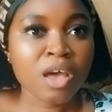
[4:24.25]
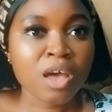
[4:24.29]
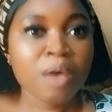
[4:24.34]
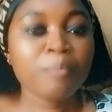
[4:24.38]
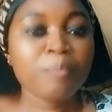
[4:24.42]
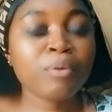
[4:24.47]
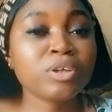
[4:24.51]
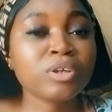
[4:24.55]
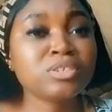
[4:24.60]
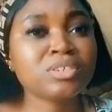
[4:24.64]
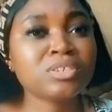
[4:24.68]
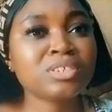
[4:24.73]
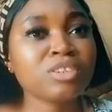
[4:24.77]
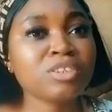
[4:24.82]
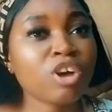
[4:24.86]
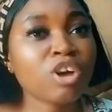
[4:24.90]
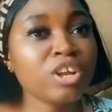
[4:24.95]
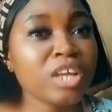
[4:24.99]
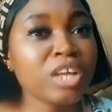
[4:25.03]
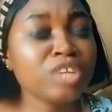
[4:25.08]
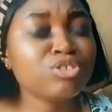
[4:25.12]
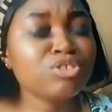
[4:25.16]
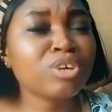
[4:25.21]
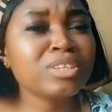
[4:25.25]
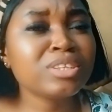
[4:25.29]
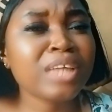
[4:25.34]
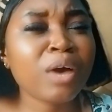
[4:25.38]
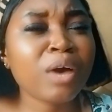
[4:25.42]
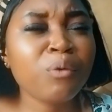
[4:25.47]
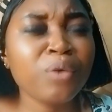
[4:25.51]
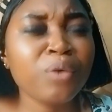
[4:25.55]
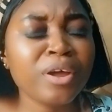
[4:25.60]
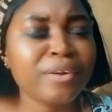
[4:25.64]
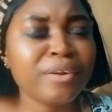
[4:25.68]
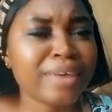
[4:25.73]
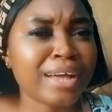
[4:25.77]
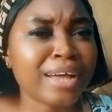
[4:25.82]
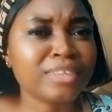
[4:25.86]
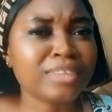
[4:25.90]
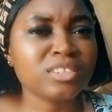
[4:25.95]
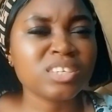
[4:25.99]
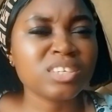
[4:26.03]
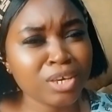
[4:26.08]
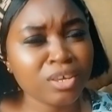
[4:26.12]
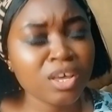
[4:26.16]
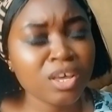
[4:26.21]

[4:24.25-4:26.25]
But on a other way around,